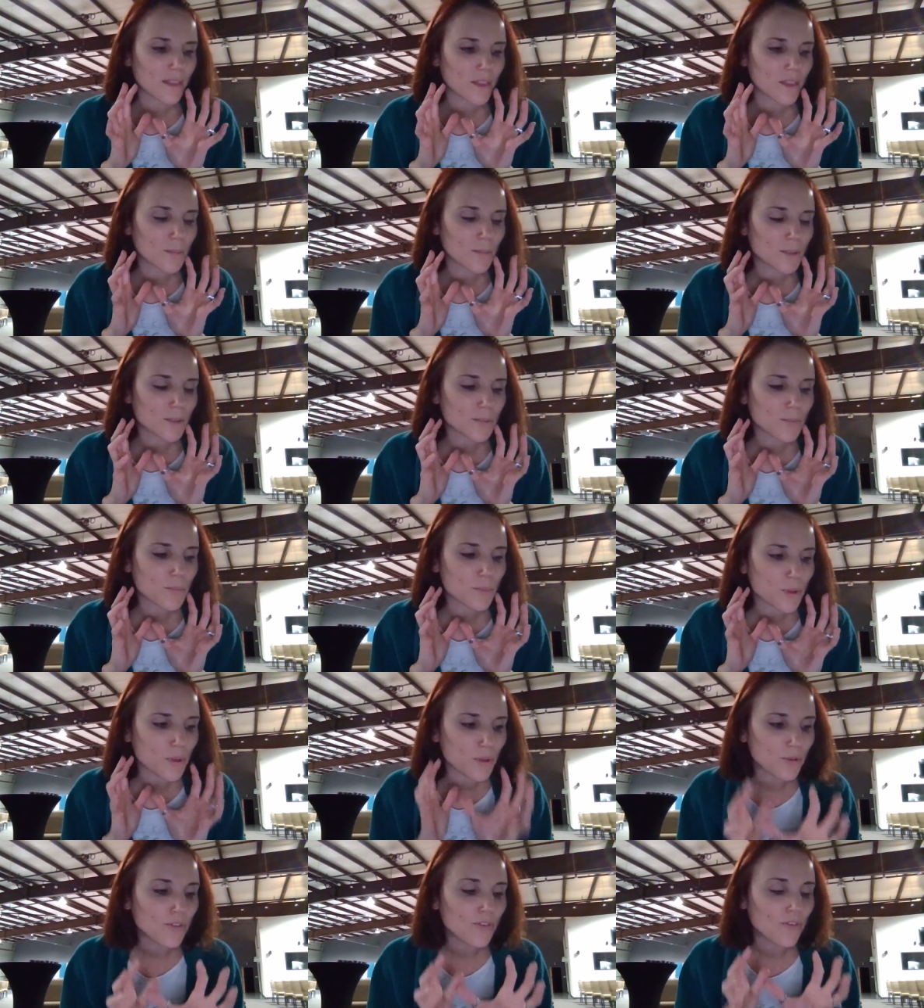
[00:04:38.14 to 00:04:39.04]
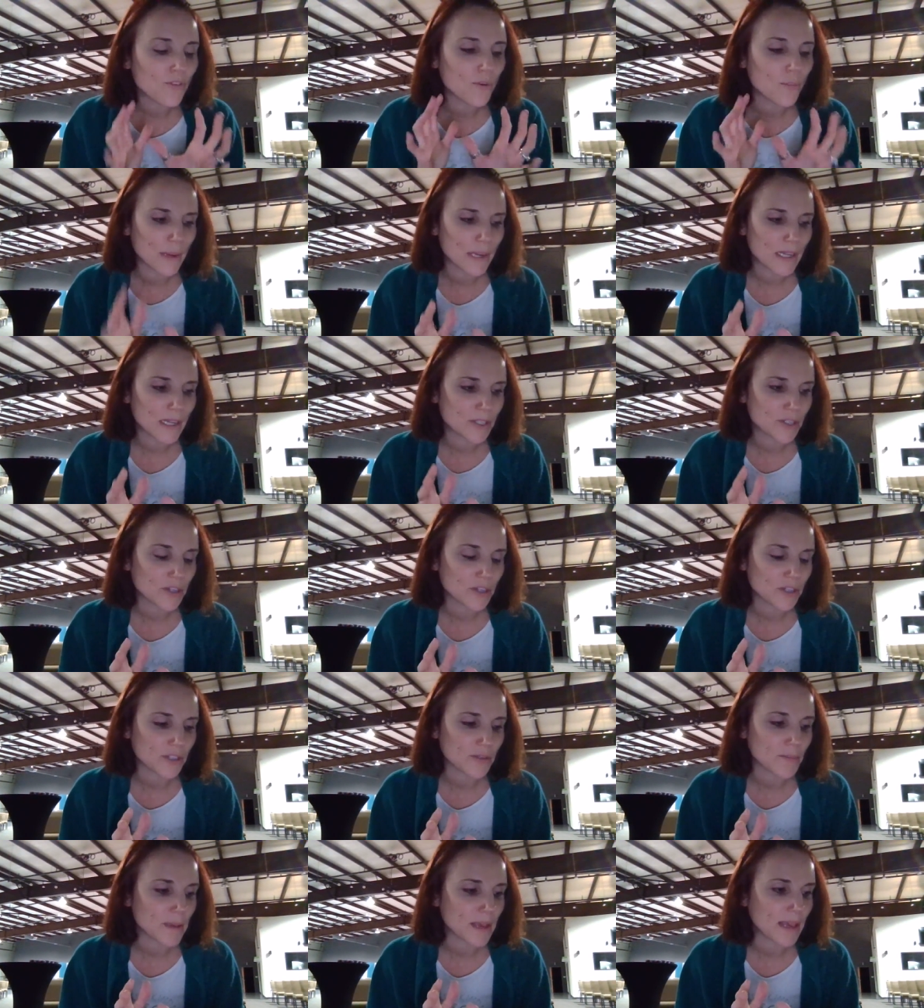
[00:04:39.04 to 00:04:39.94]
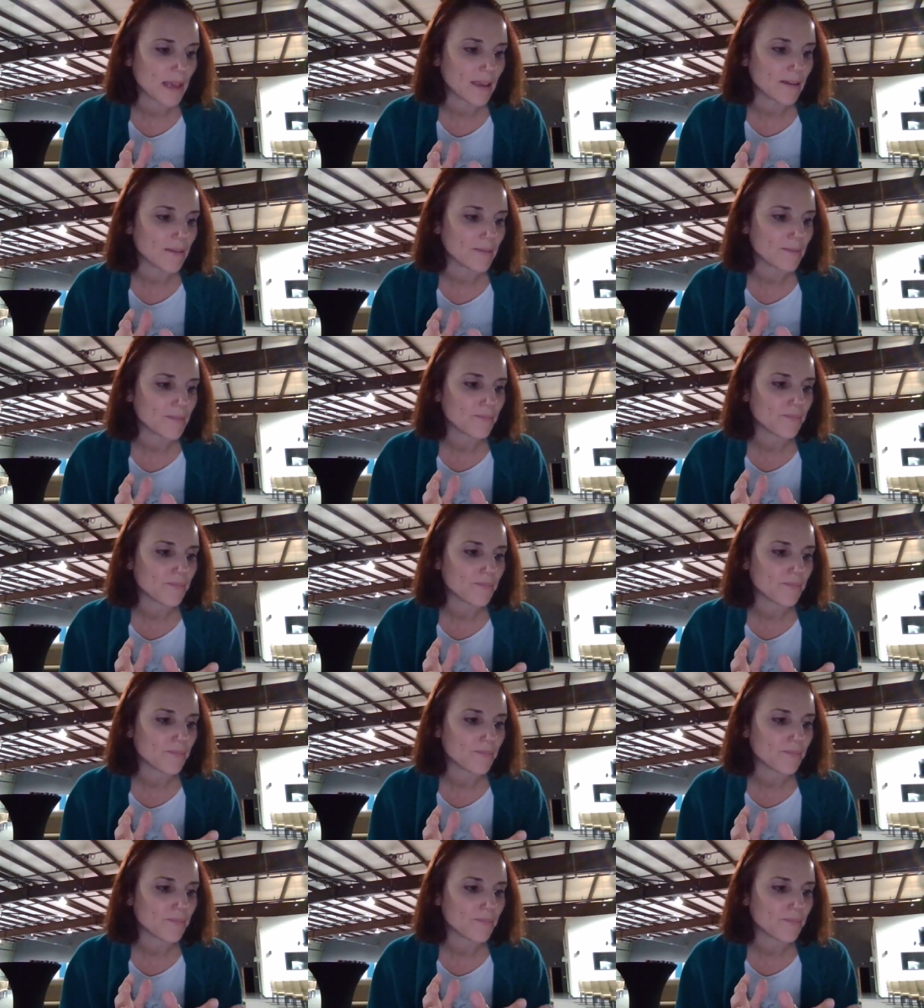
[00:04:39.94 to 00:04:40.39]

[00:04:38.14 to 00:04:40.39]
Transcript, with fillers: the most beautiful picture to me.